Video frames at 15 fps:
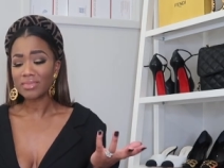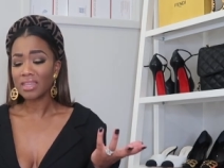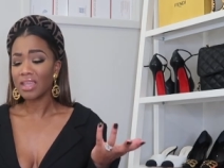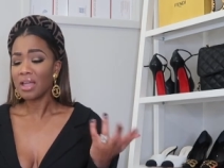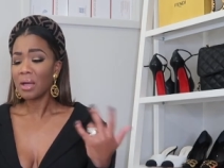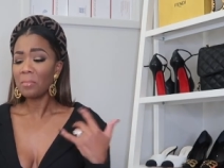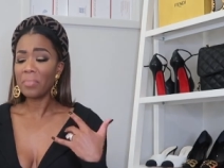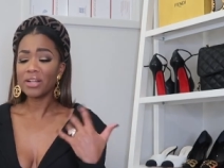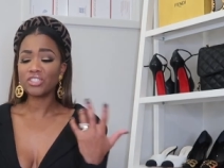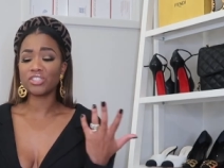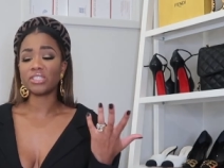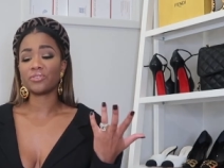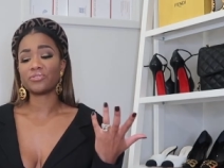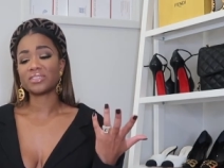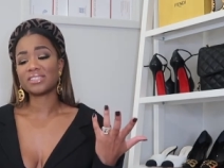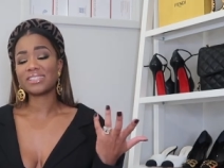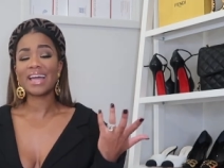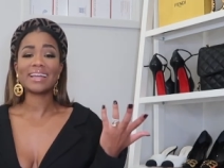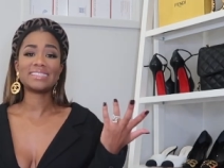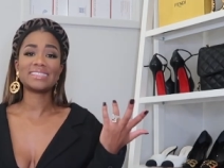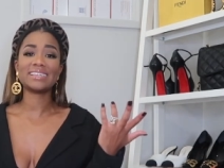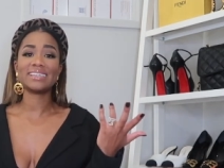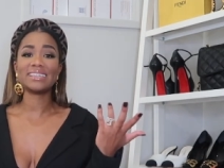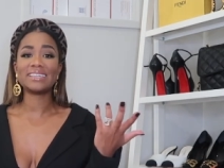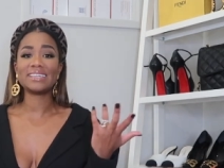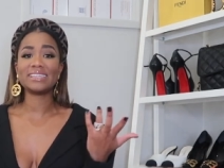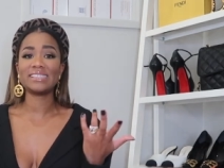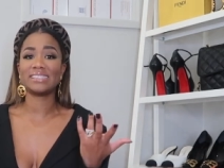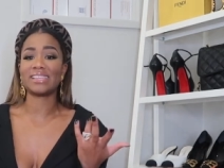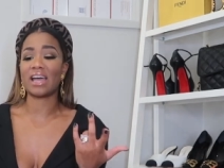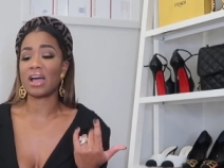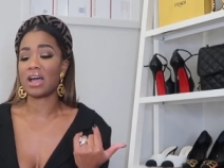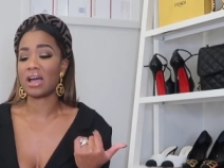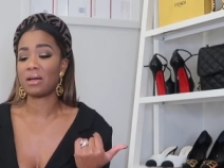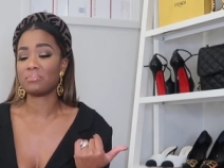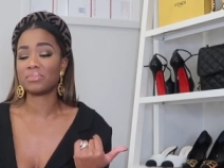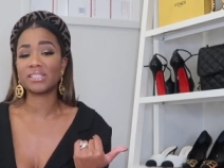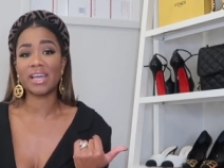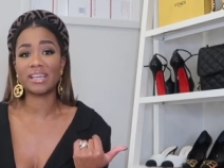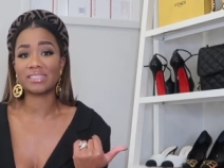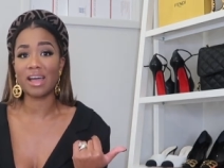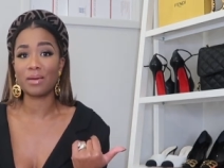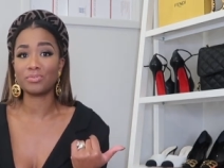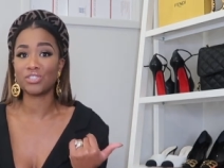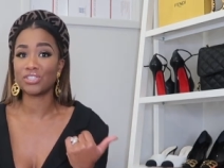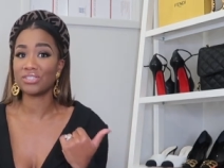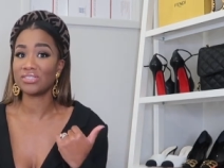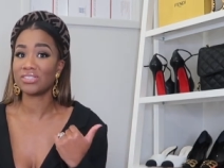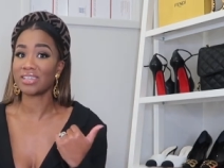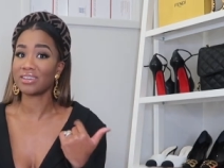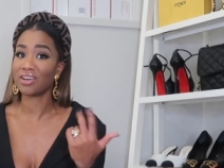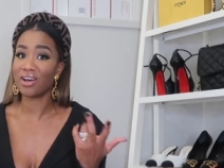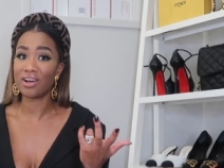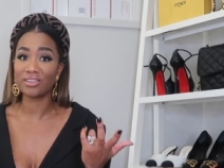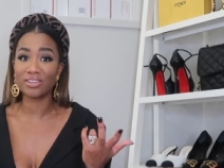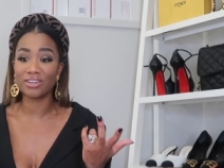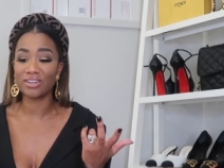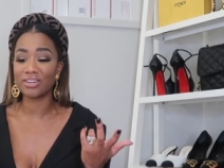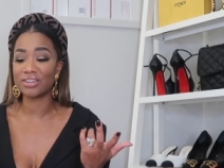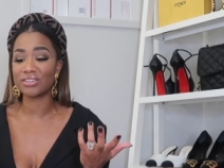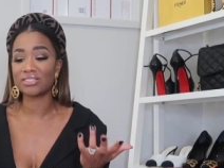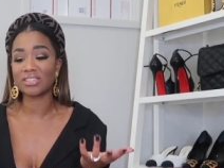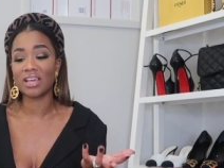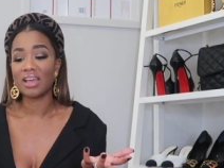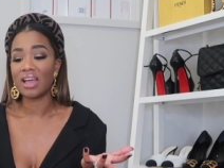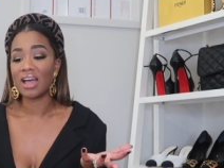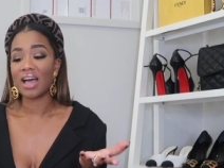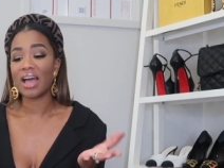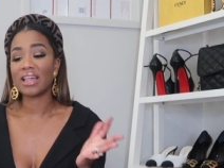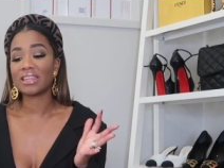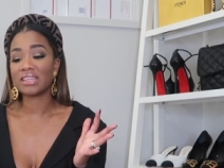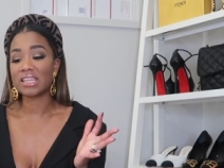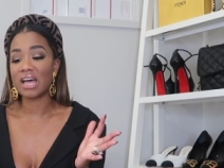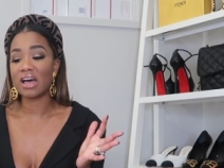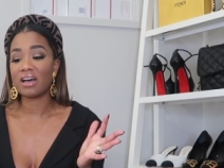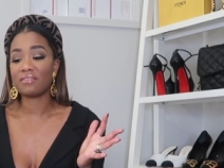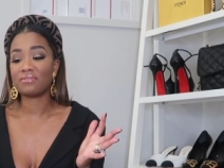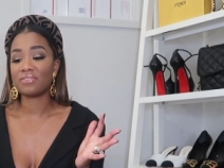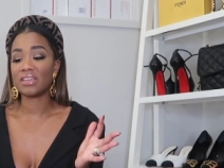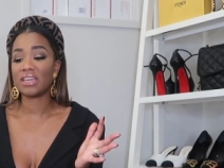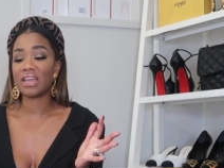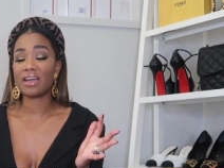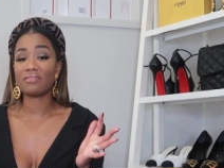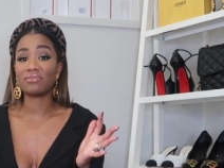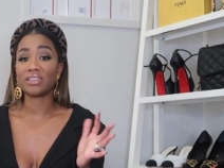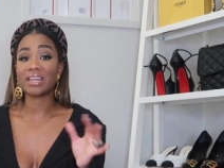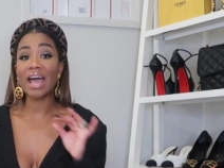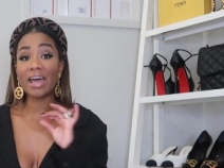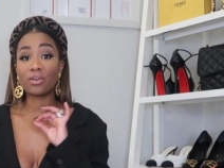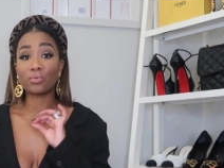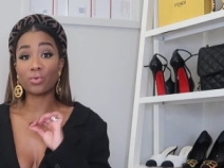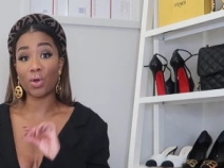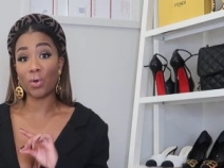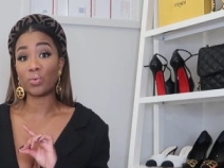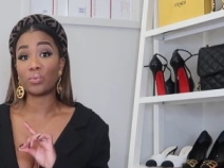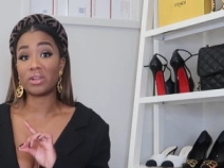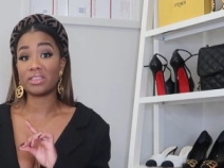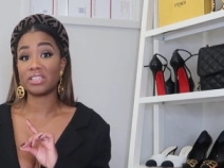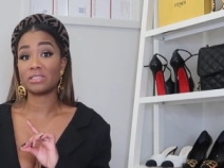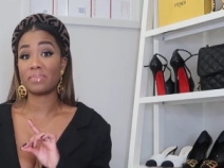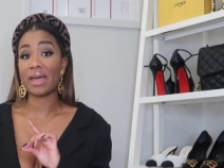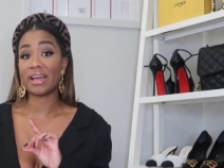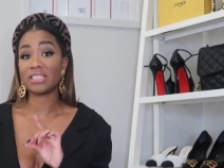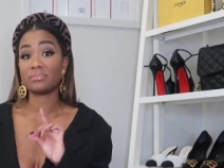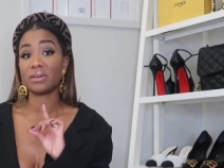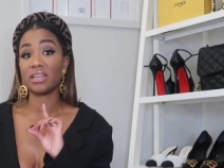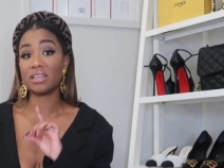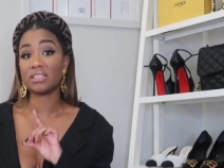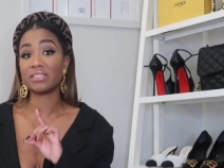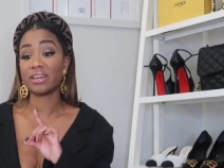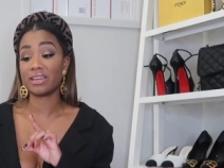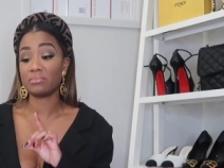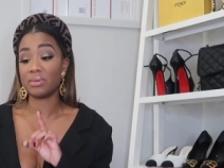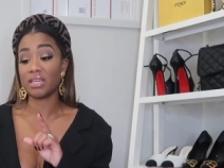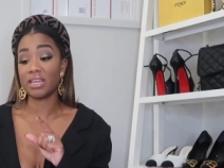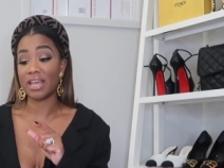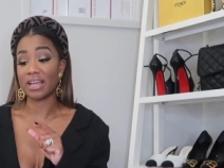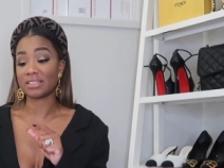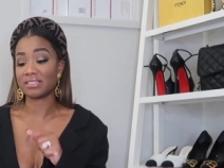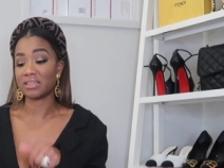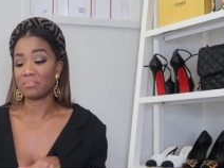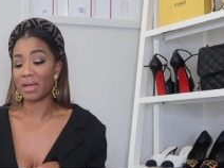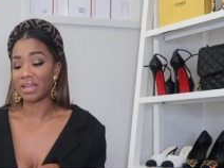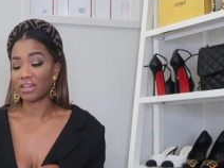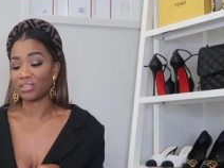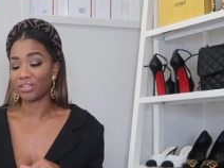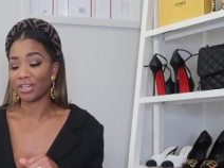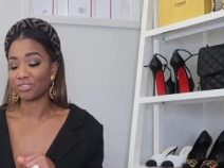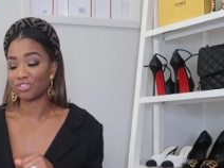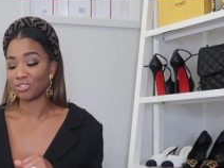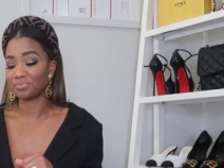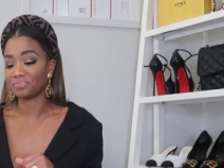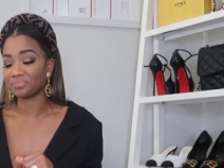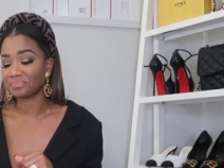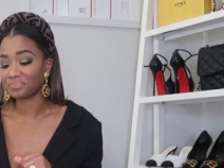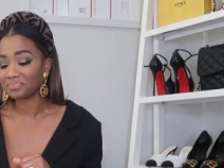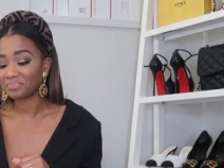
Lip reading: a bunch of different sizes, size options and colors. I love the Evelyn. I don't own one of these bags, but it is gonna be next in my collection.